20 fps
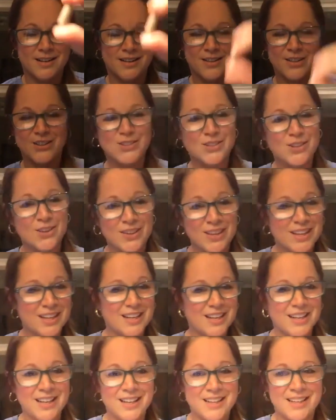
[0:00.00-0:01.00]
That's all that it
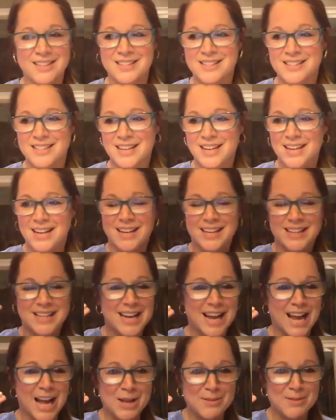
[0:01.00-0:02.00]
is. The
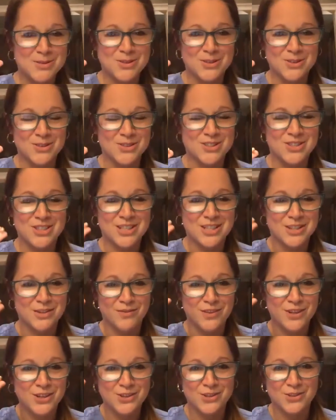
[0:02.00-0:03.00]
capsule is just the
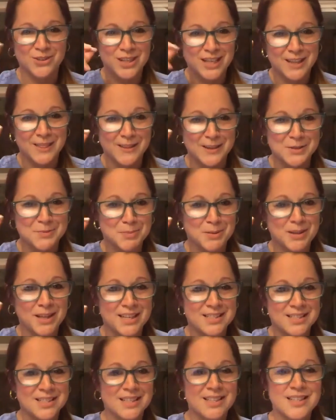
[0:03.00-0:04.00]
vehicle to get these
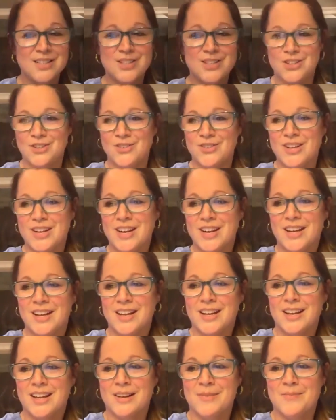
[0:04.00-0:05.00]
plants in you,
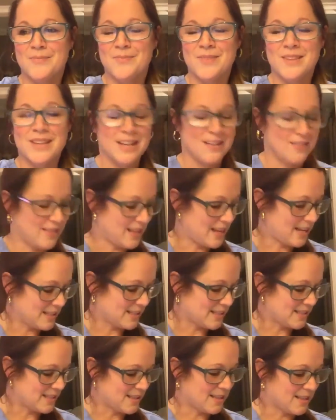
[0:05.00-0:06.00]
and
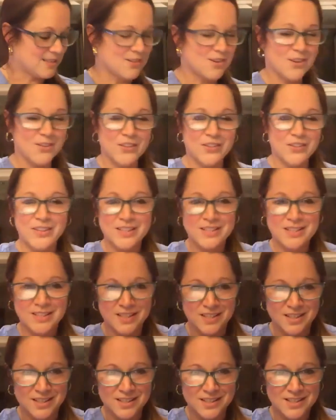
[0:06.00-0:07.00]
that's all that this
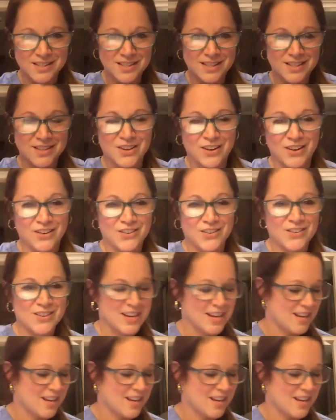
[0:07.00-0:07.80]
is. So